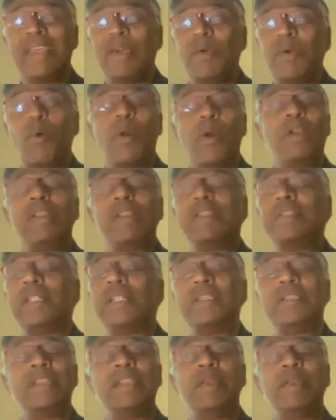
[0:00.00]
What
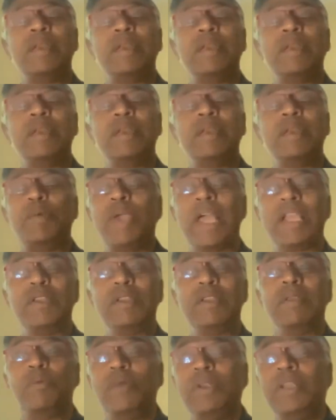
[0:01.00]
results did
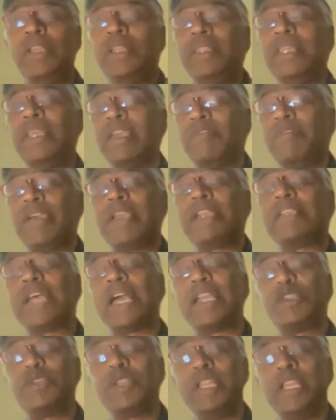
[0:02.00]
the effects
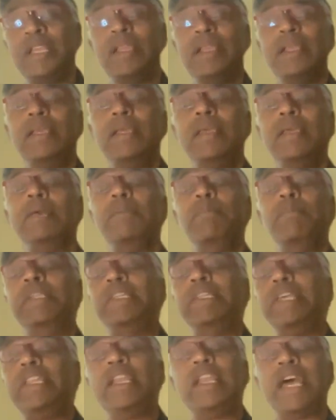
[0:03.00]
actually
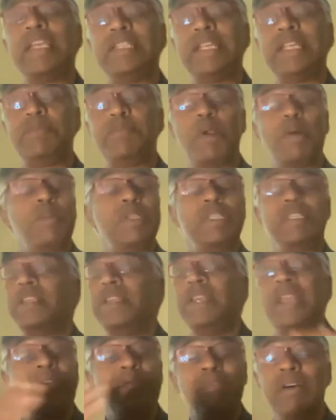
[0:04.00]
materialize as promised?
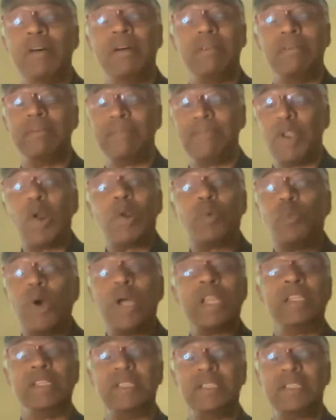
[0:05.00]
Never, not
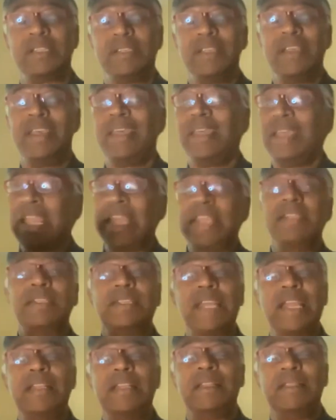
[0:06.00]
once.
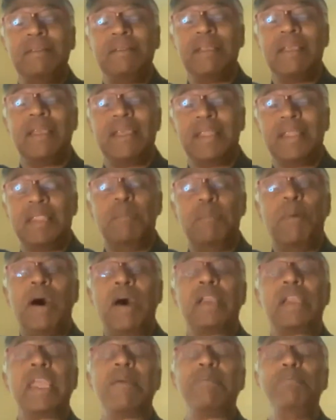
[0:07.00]
Instead, the
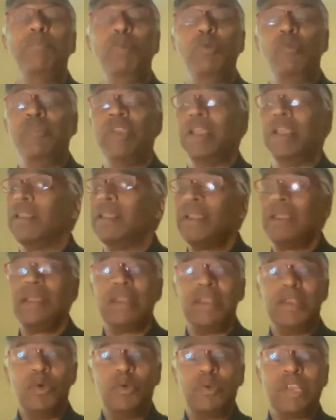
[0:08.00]
bar kept moving.
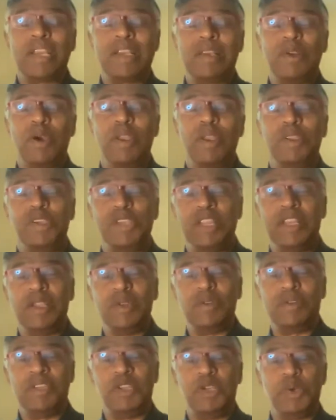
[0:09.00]
New technology,
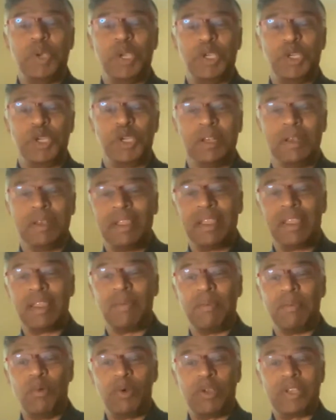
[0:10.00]
new situation,
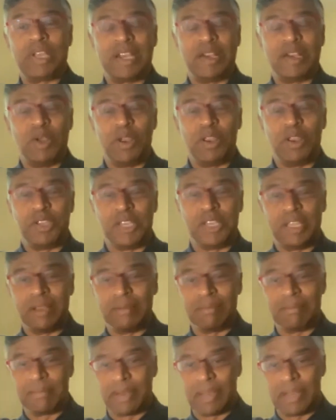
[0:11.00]
more
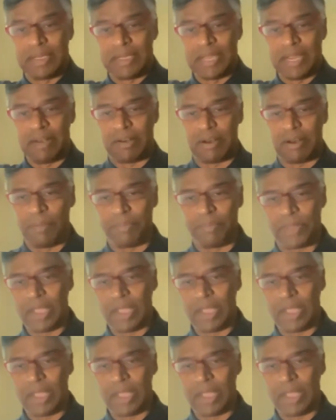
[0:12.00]
technology, etc.